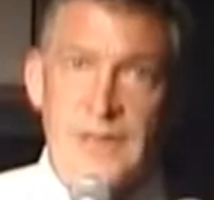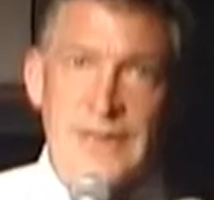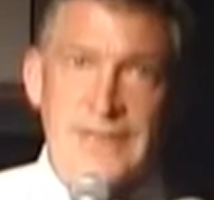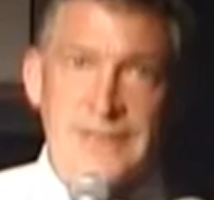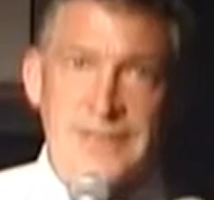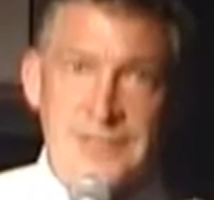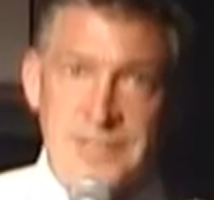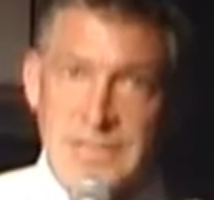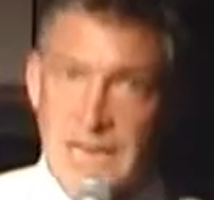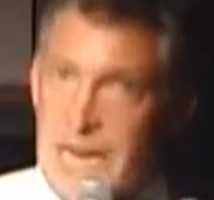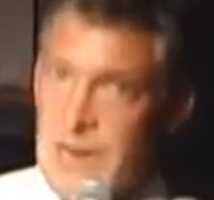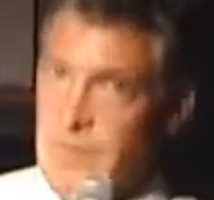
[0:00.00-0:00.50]

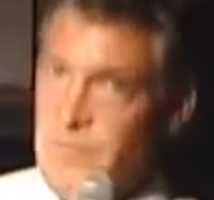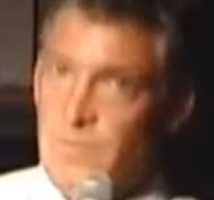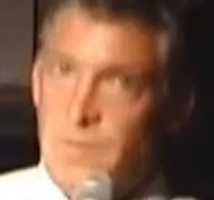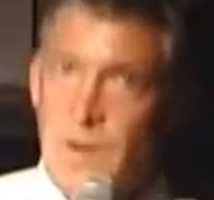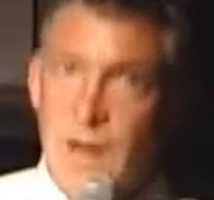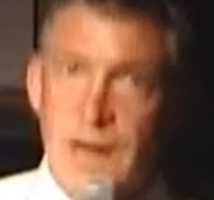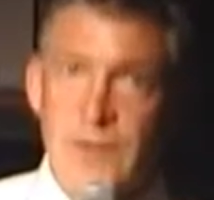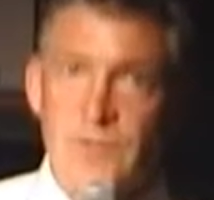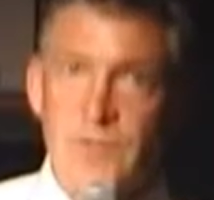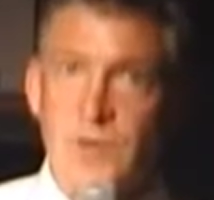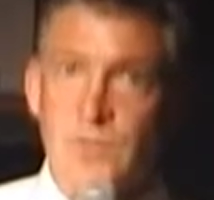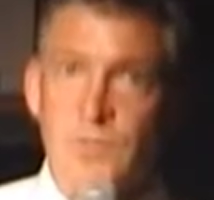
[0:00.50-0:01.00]
same
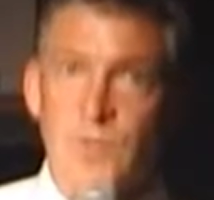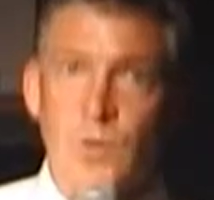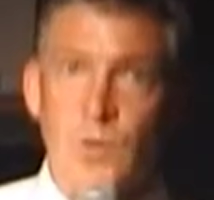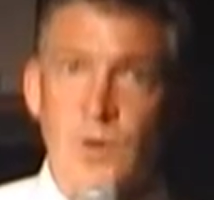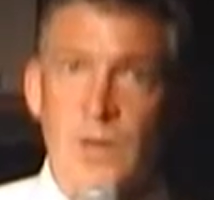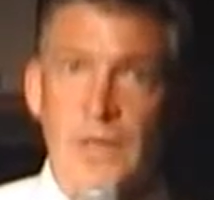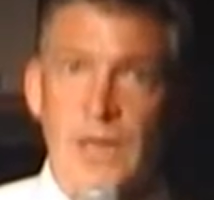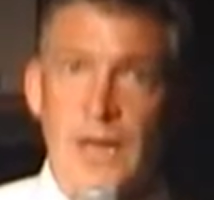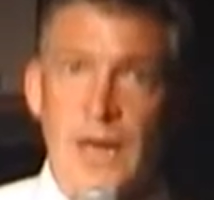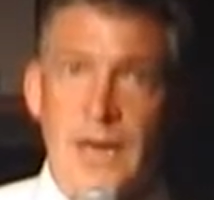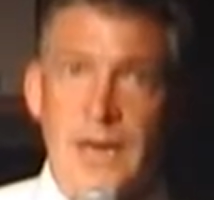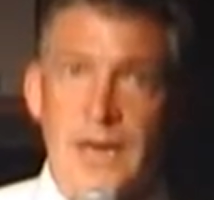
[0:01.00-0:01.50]
5-4
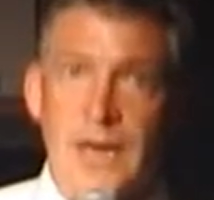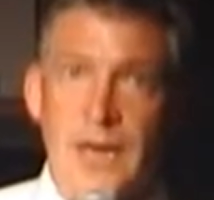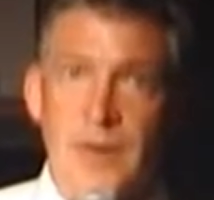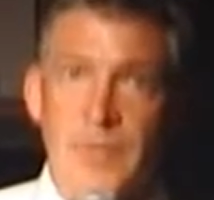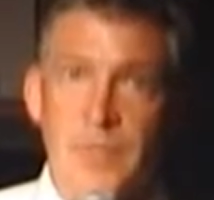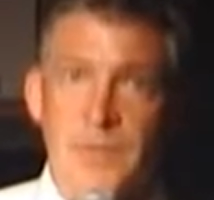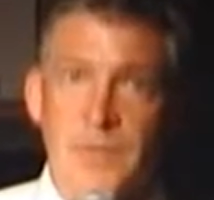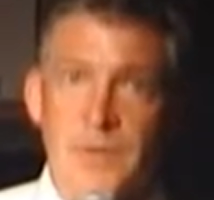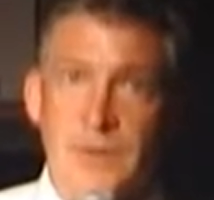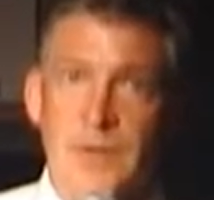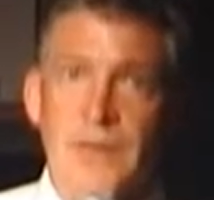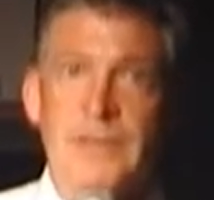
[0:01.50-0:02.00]

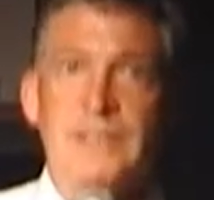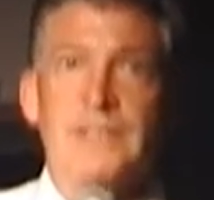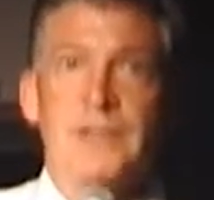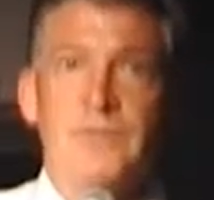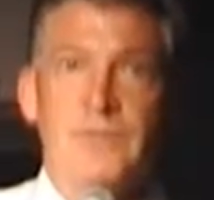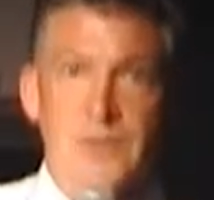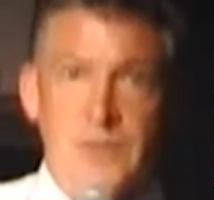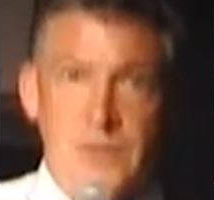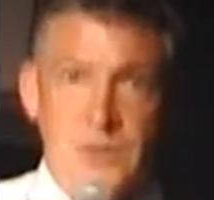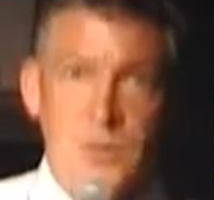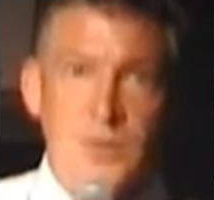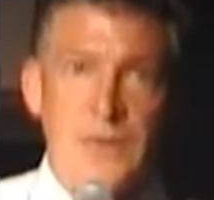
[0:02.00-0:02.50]

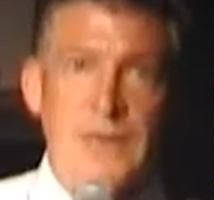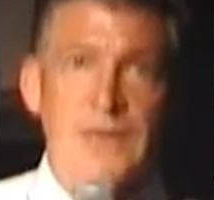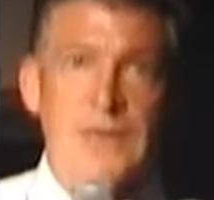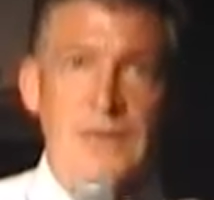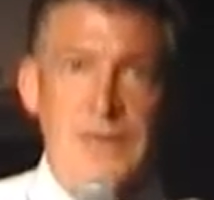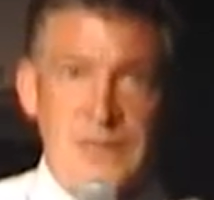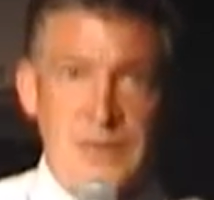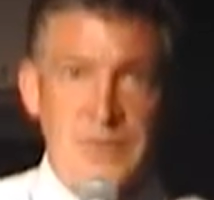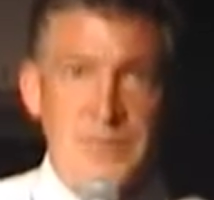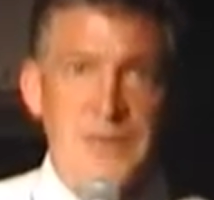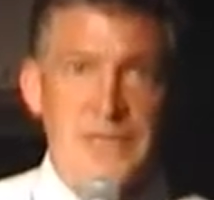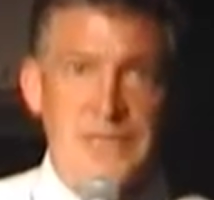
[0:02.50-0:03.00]
lineup, quite a
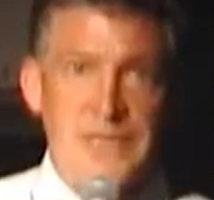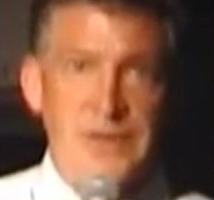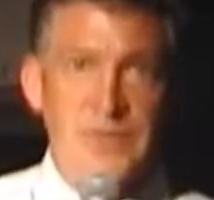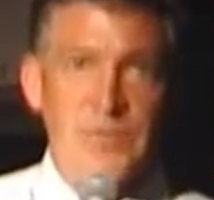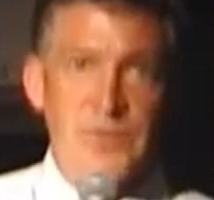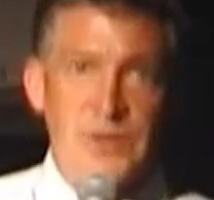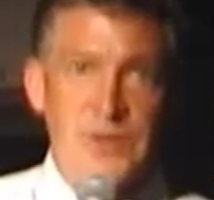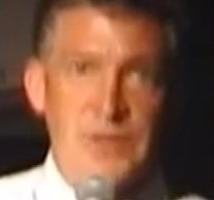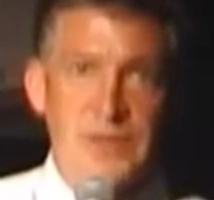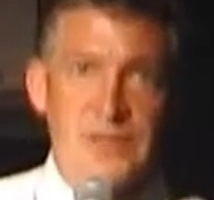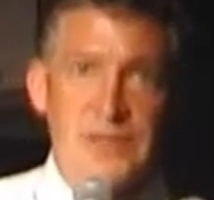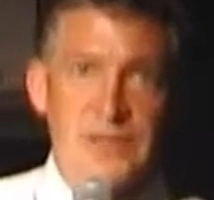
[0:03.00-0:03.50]
little bit
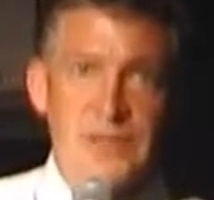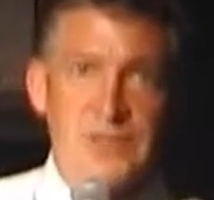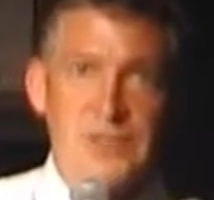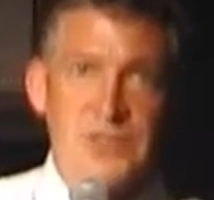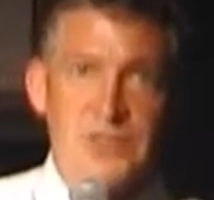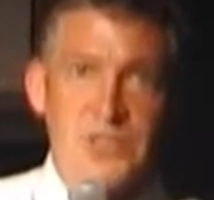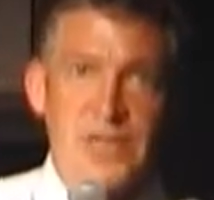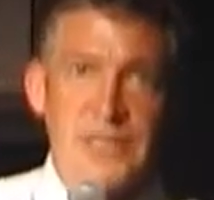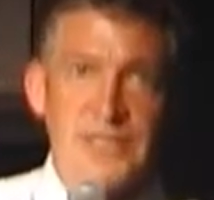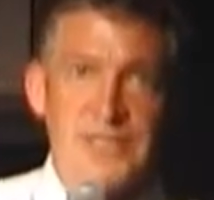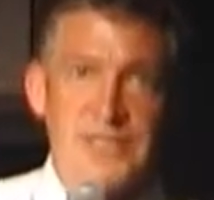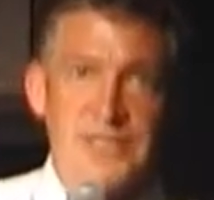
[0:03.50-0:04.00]
different
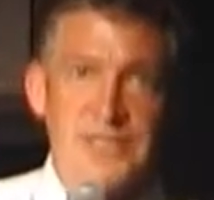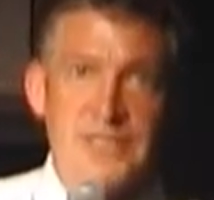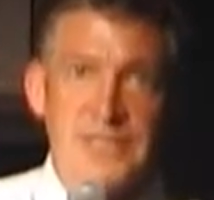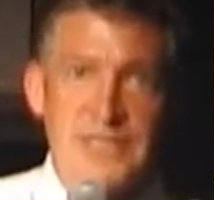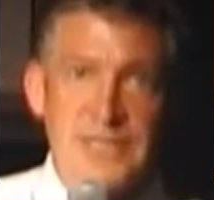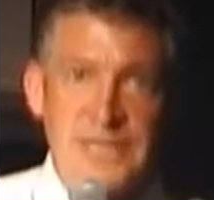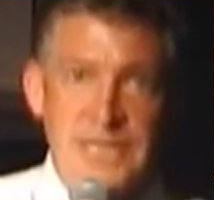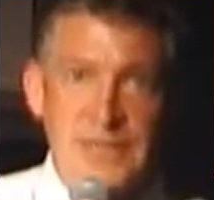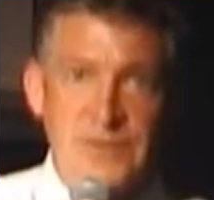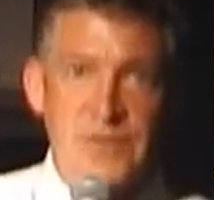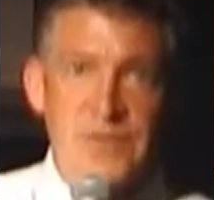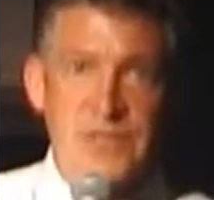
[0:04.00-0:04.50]
because Justice
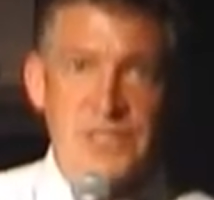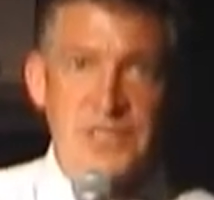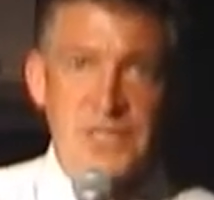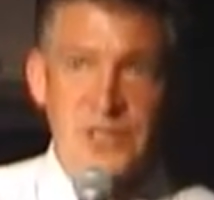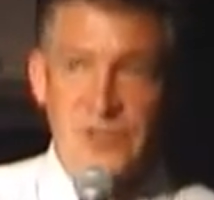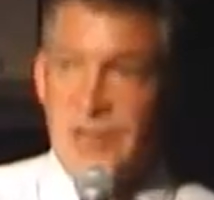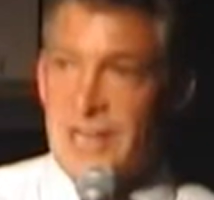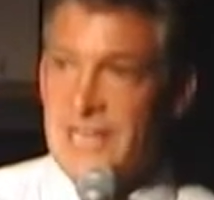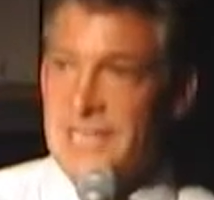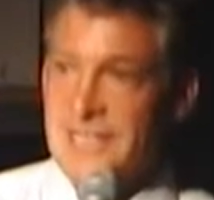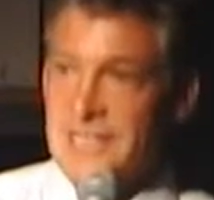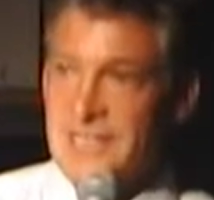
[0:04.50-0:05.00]
Stevens, the
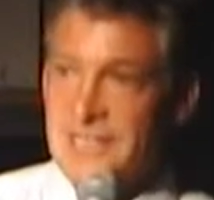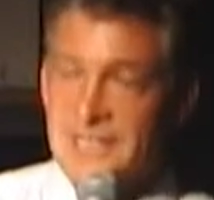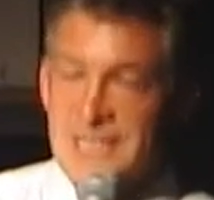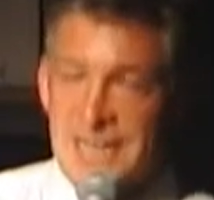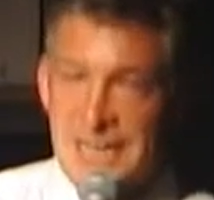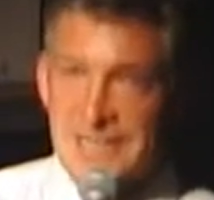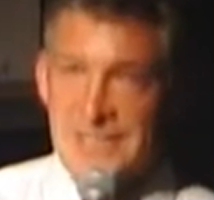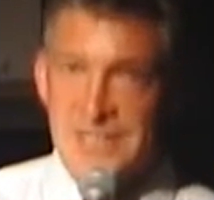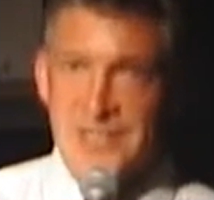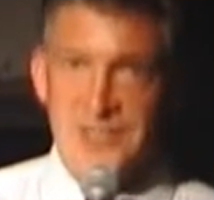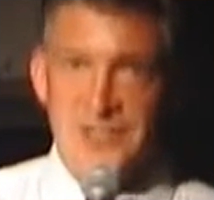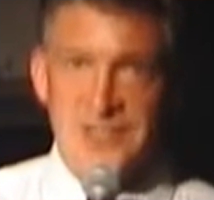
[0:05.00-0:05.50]
great
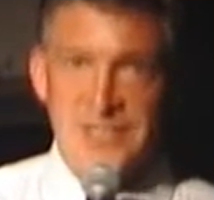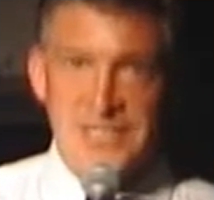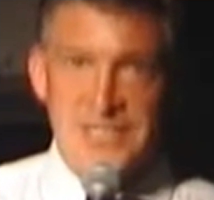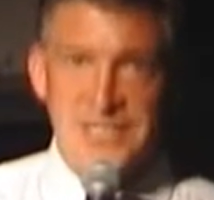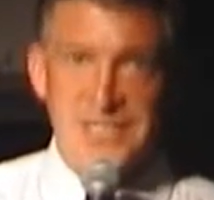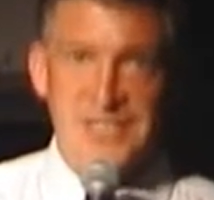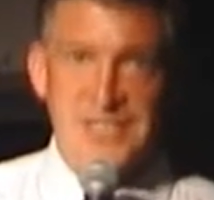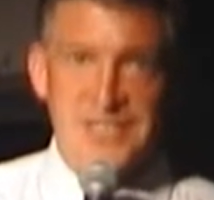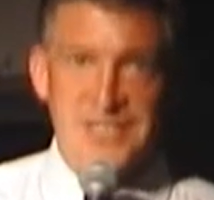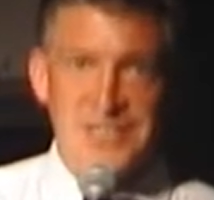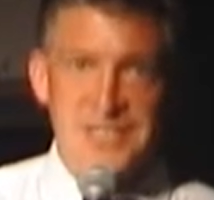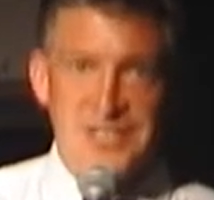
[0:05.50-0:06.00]
dissenter in
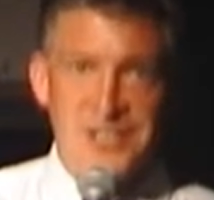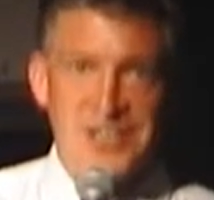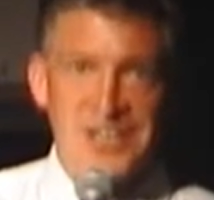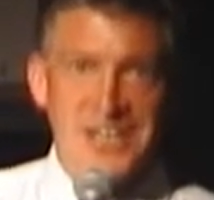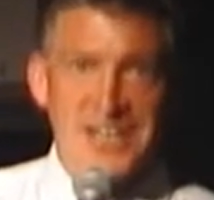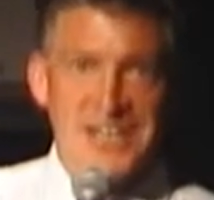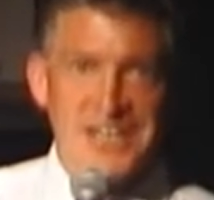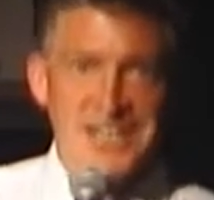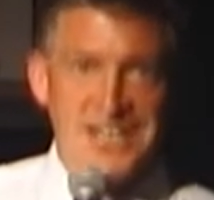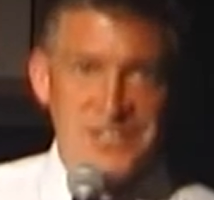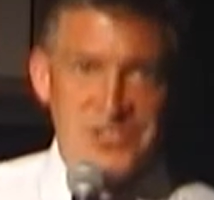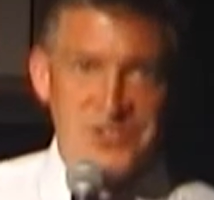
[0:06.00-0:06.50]
Citizens
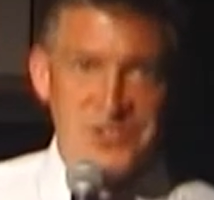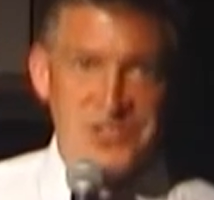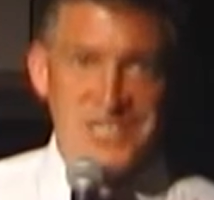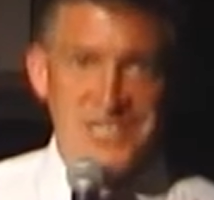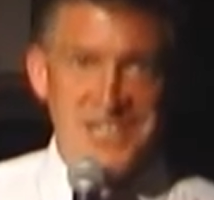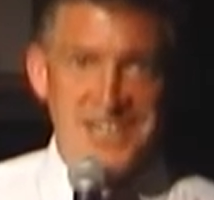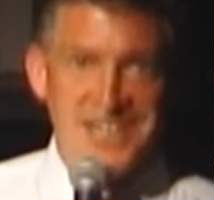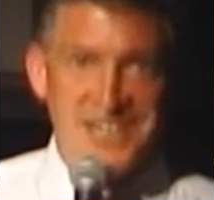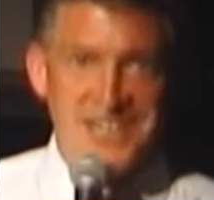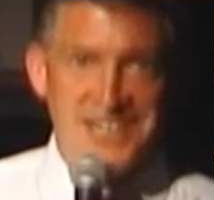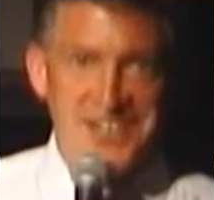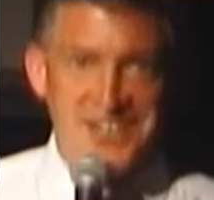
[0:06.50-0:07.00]
United, is
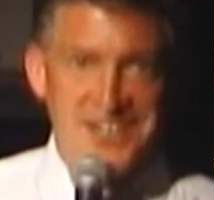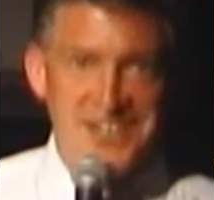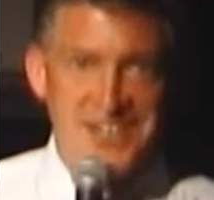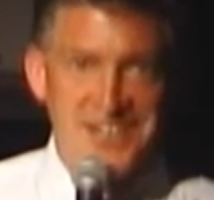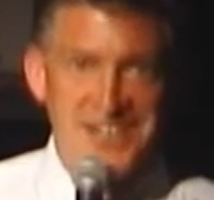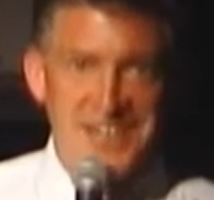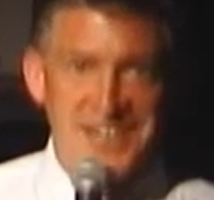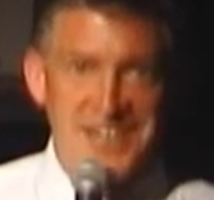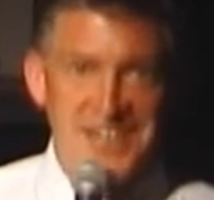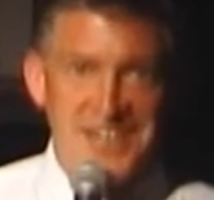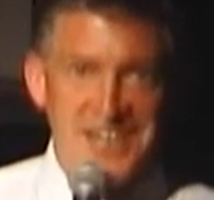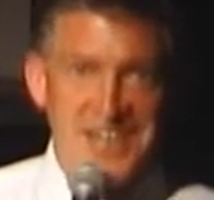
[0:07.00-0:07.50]
retired,